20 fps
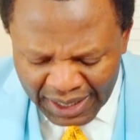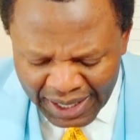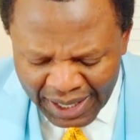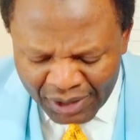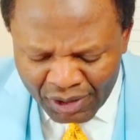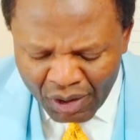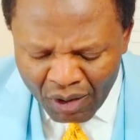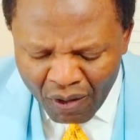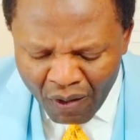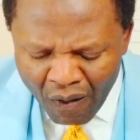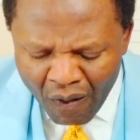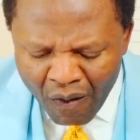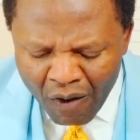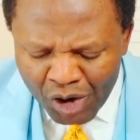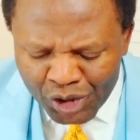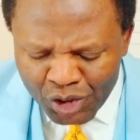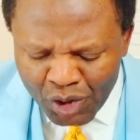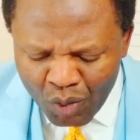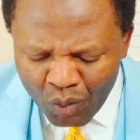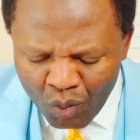can
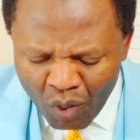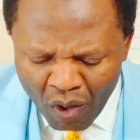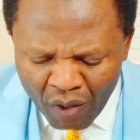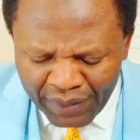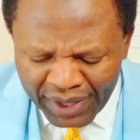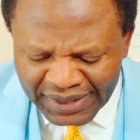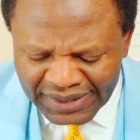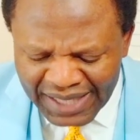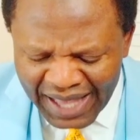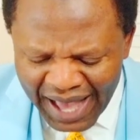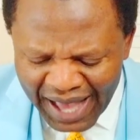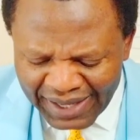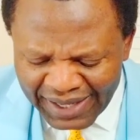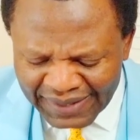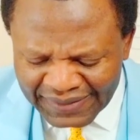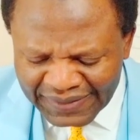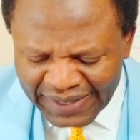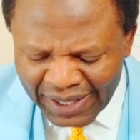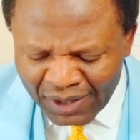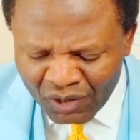all your worries add
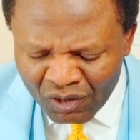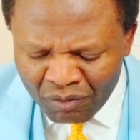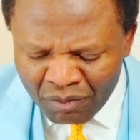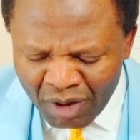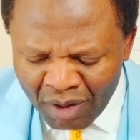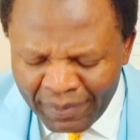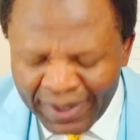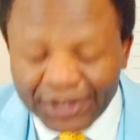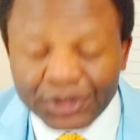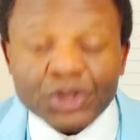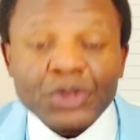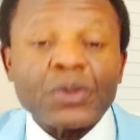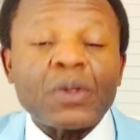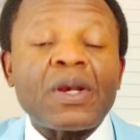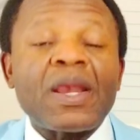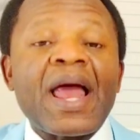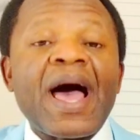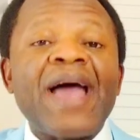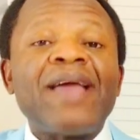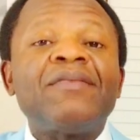a single moment to
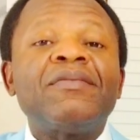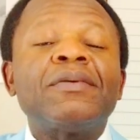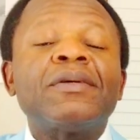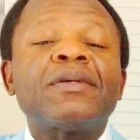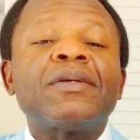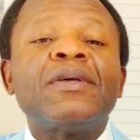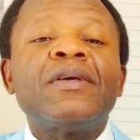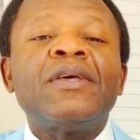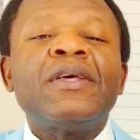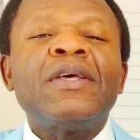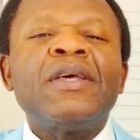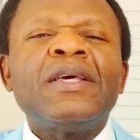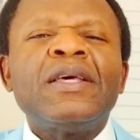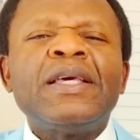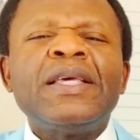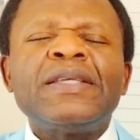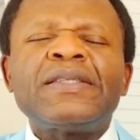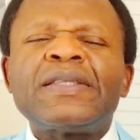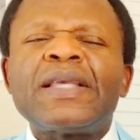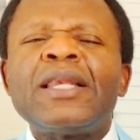your life?
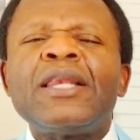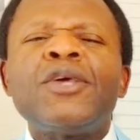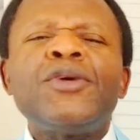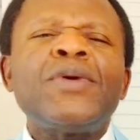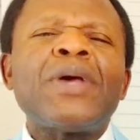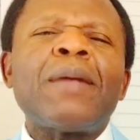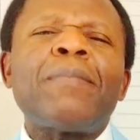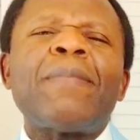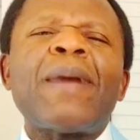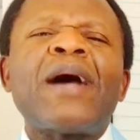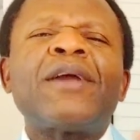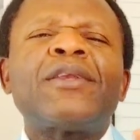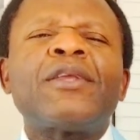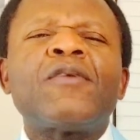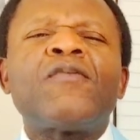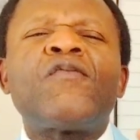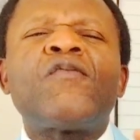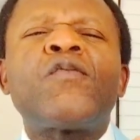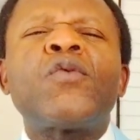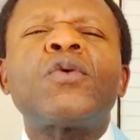He's telling you about
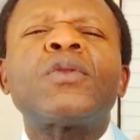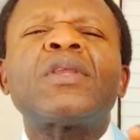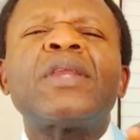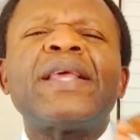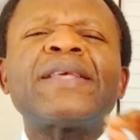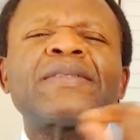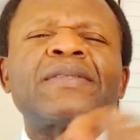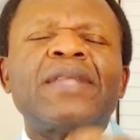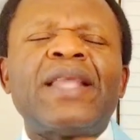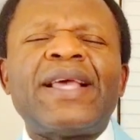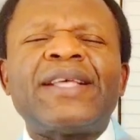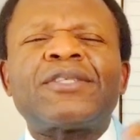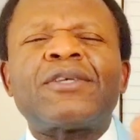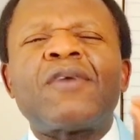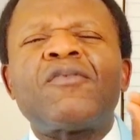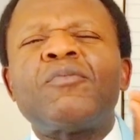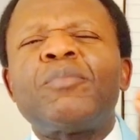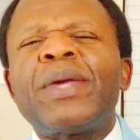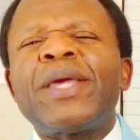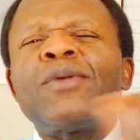the fruitlessness
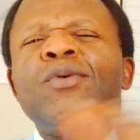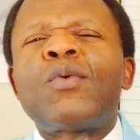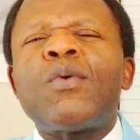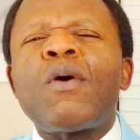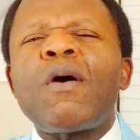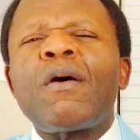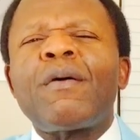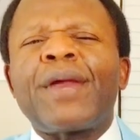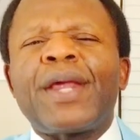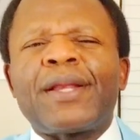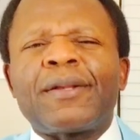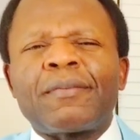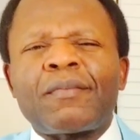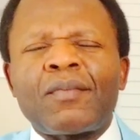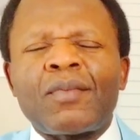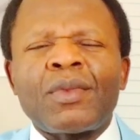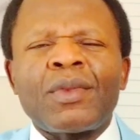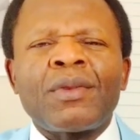of being worried.